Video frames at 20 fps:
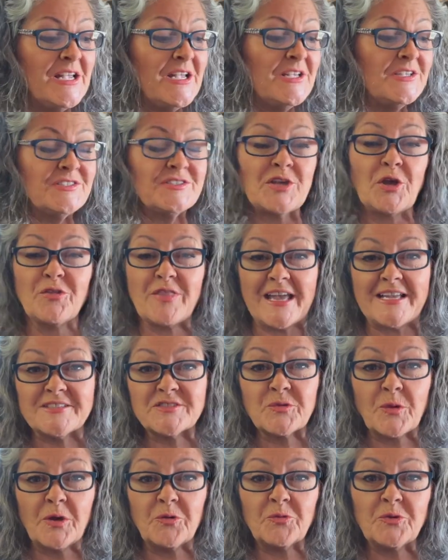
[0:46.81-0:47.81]
So that's
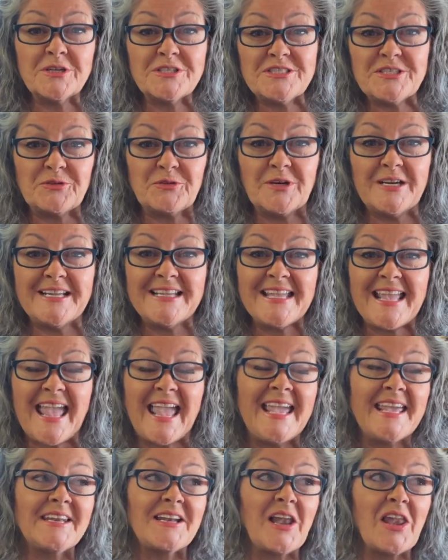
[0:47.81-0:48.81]
what we're doing.
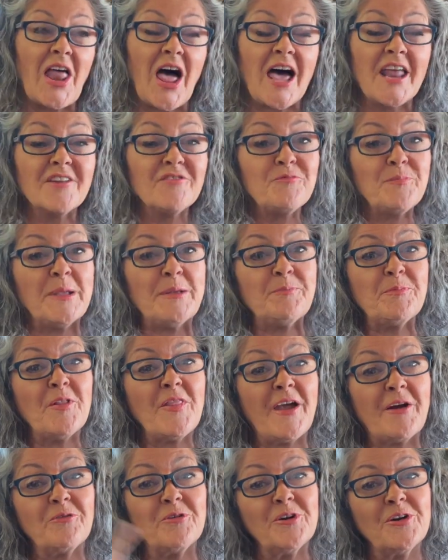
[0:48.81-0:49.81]
And a lot of people
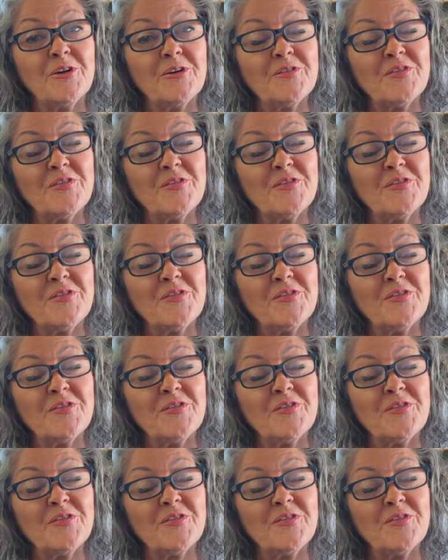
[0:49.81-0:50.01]
that were